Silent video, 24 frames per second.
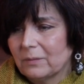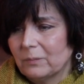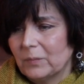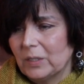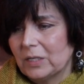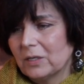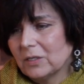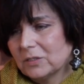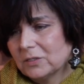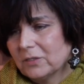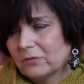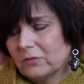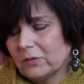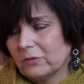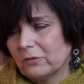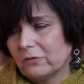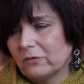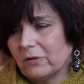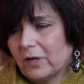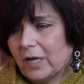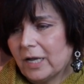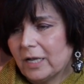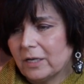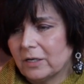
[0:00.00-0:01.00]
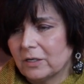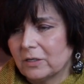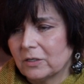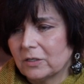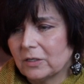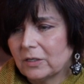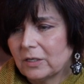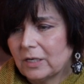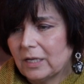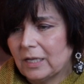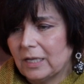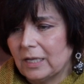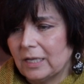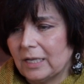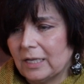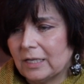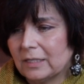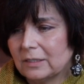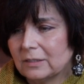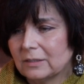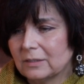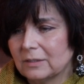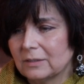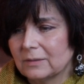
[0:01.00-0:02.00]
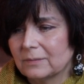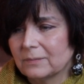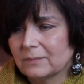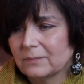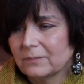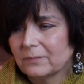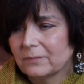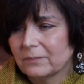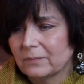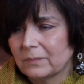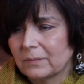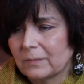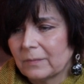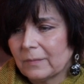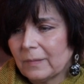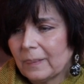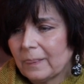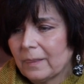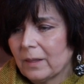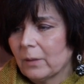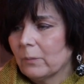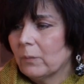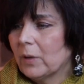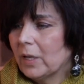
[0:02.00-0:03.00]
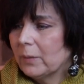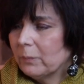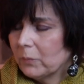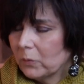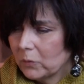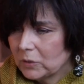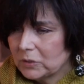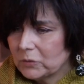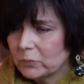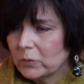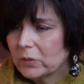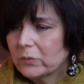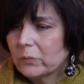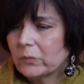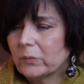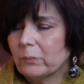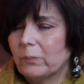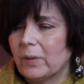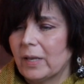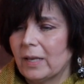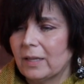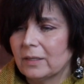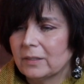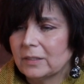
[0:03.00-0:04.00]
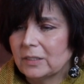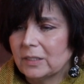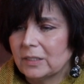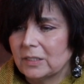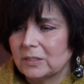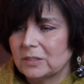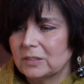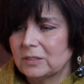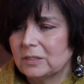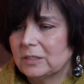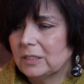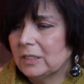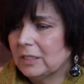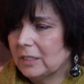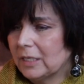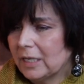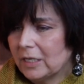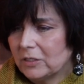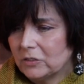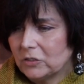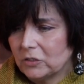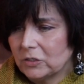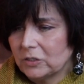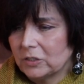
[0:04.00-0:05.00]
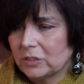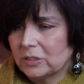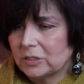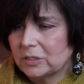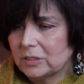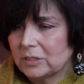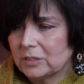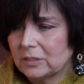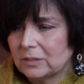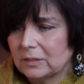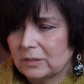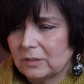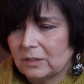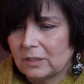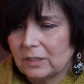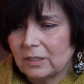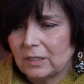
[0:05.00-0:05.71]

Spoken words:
because of the fire, and my boys were rebellious teenagers,